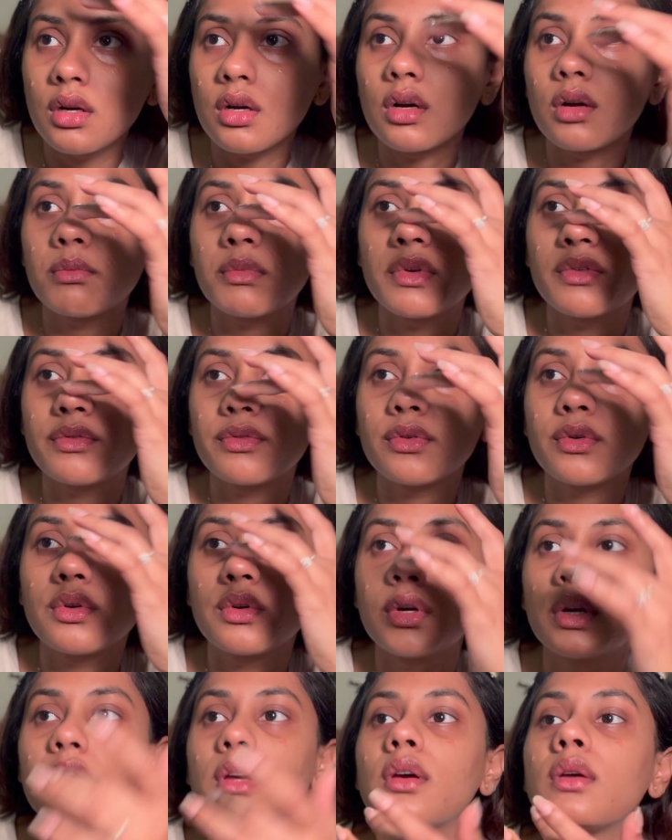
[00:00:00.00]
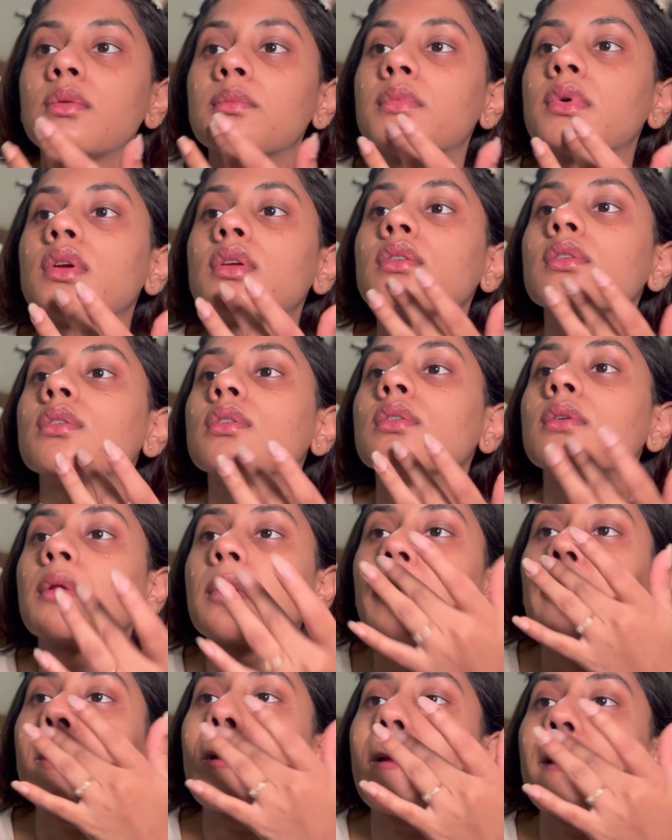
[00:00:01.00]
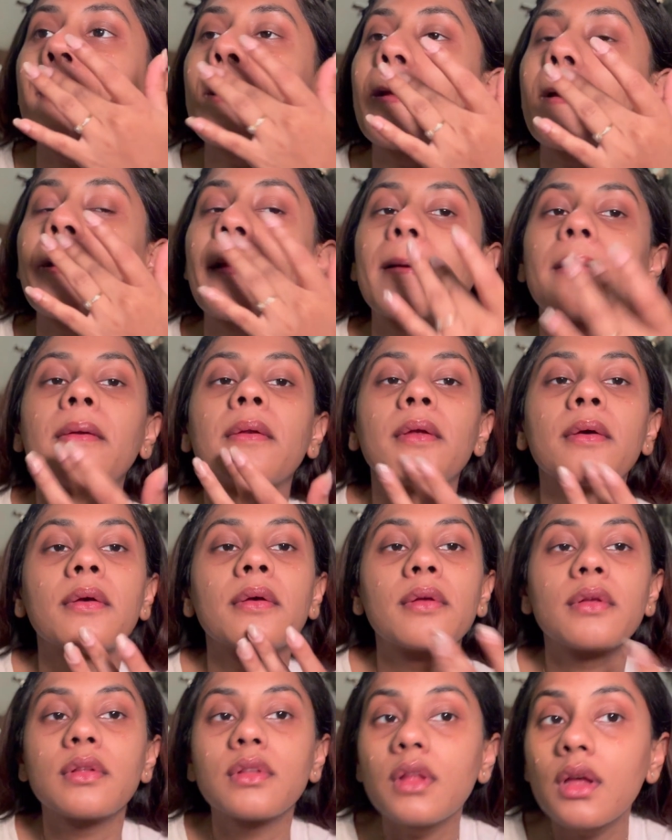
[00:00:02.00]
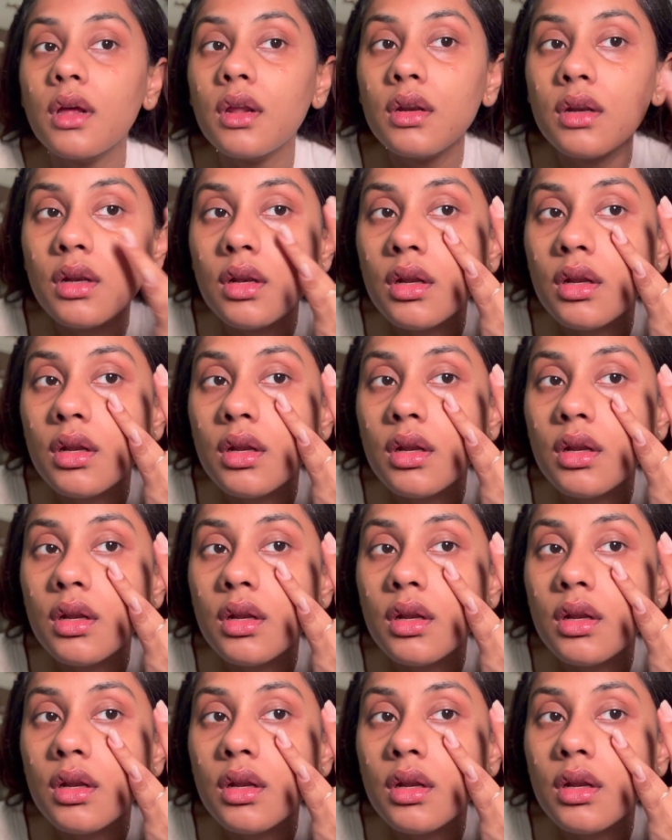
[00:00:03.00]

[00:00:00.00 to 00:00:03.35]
on my forehead, my nose, and that.